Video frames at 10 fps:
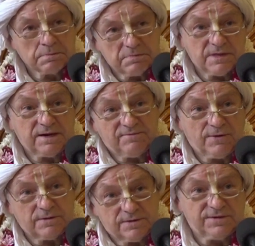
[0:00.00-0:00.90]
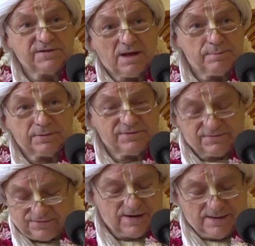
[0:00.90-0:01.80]
the devout disciples
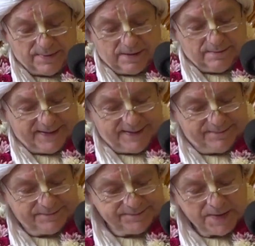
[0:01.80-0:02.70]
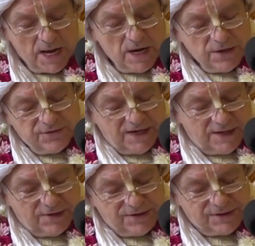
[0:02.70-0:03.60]
of Srila Prabhupada. Sri
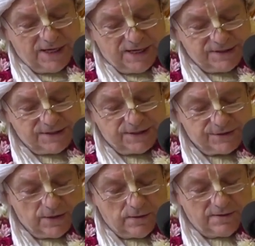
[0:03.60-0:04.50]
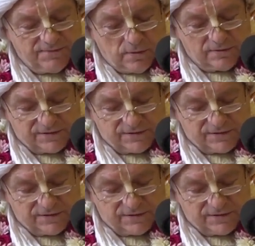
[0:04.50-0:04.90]
Krishna is the soul of all